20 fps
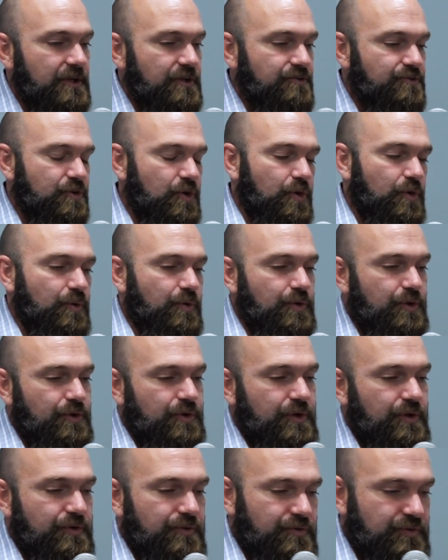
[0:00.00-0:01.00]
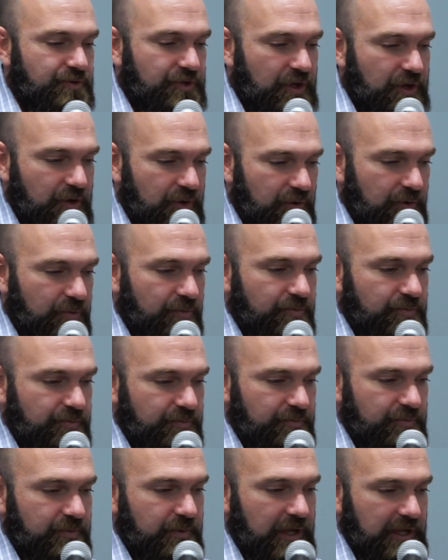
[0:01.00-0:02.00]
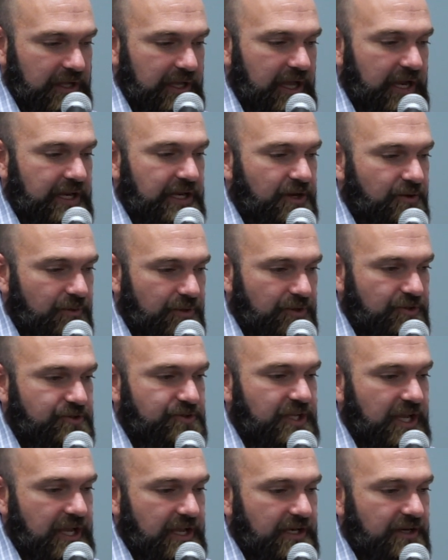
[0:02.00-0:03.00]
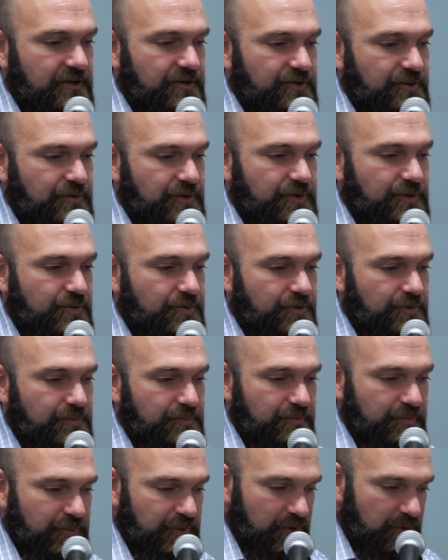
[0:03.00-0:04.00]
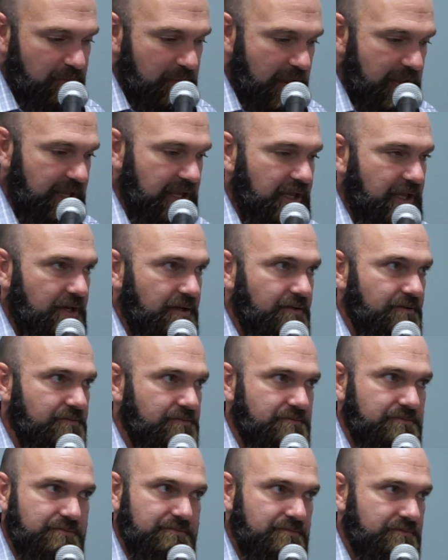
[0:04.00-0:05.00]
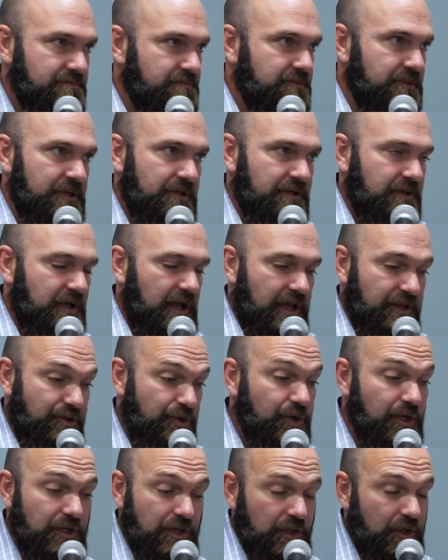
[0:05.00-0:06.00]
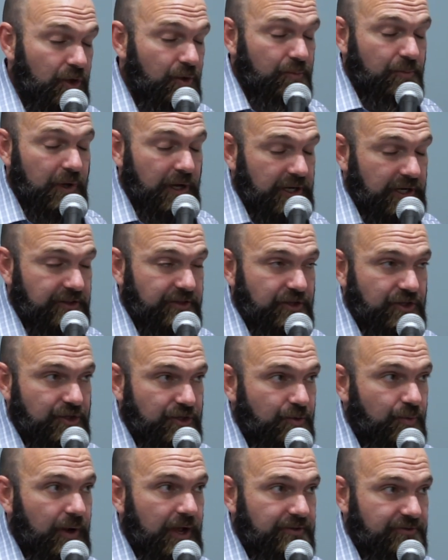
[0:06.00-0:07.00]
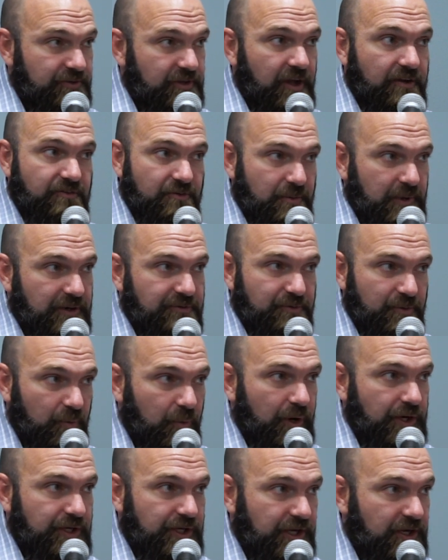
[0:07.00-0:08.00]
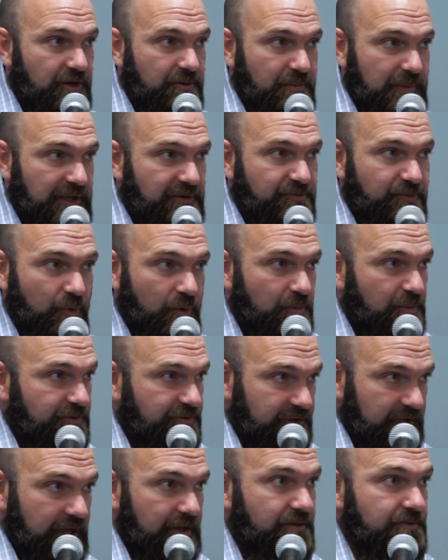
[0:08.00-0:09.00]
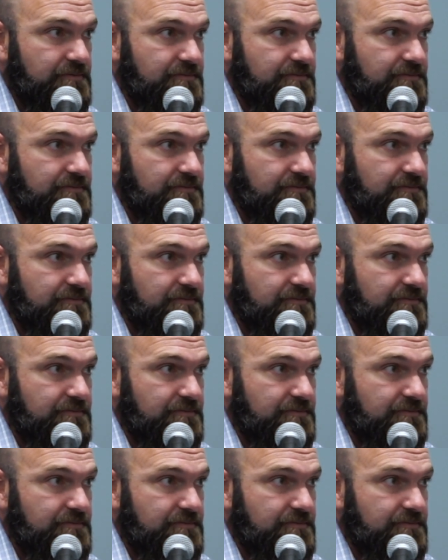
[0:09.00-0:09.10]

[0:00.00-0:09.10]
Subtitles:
So I kind of hear what you're saying here. You're making, you can loan money to the U.S. government for 1 year and make 4%.